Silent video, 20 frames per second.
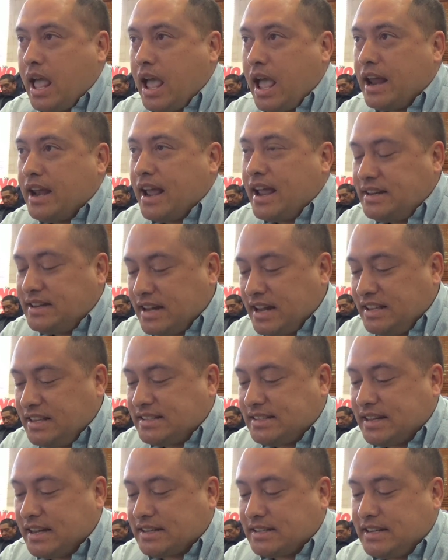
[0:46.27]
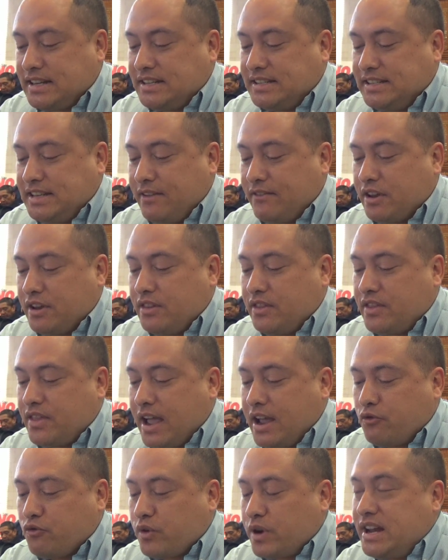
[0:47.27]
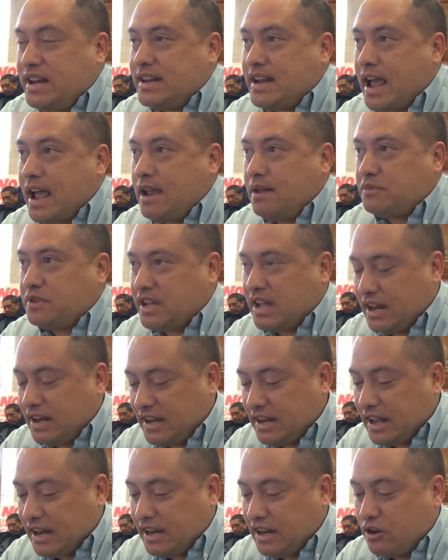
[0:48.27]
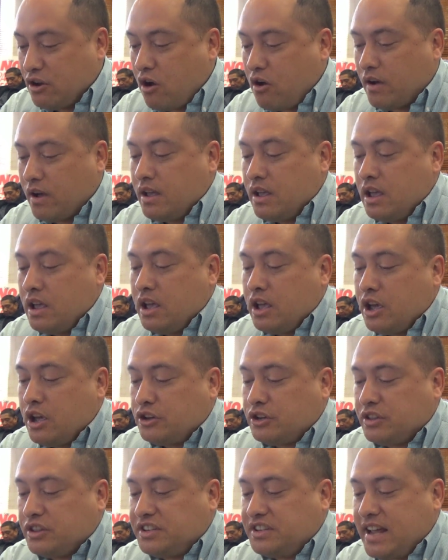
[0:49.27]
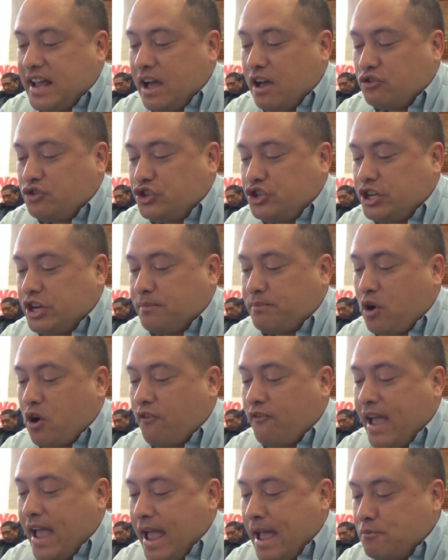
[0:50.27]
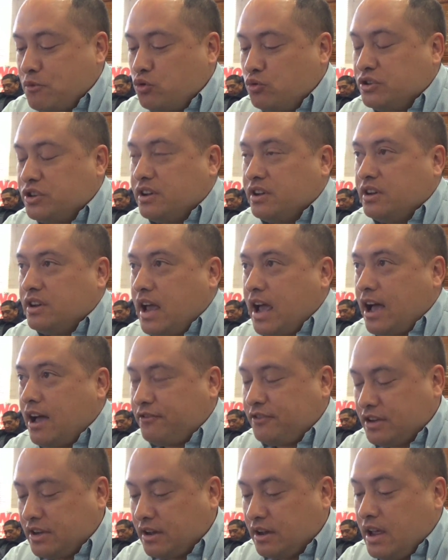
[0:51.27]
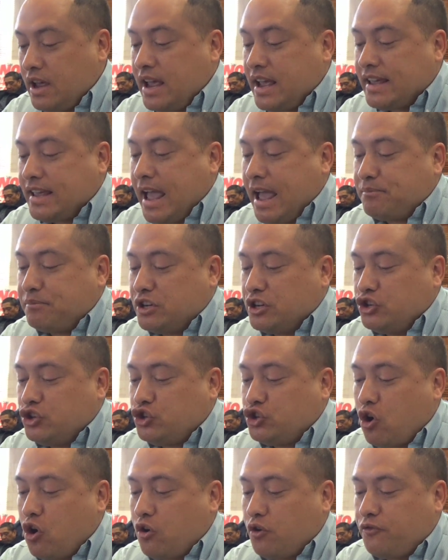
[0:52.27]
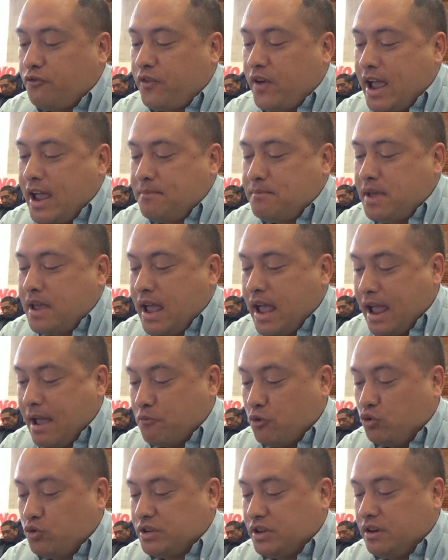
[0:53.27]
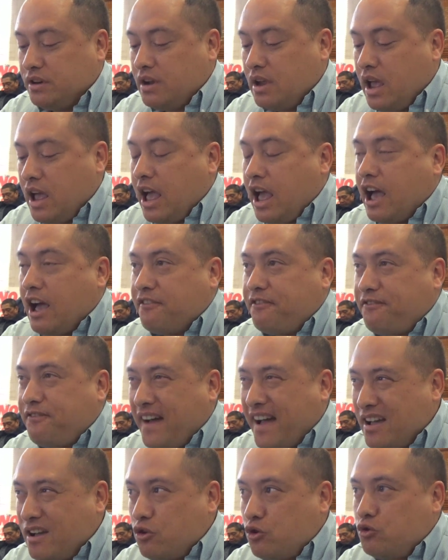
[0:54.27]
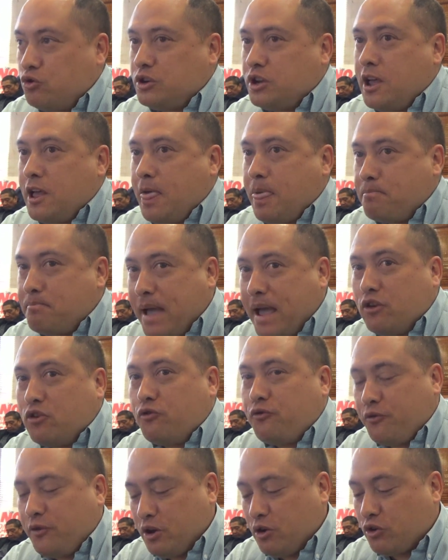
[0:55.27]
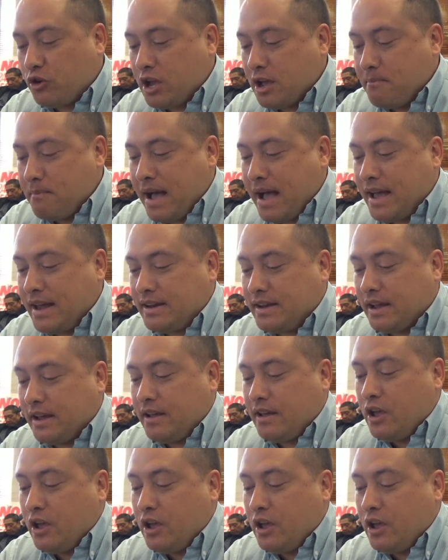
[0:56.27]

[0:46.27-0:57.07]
In 1867, they renamed Kirikiriroa to the township of Hamilton after Captain John Fame Hamilton, a failed battlefield commander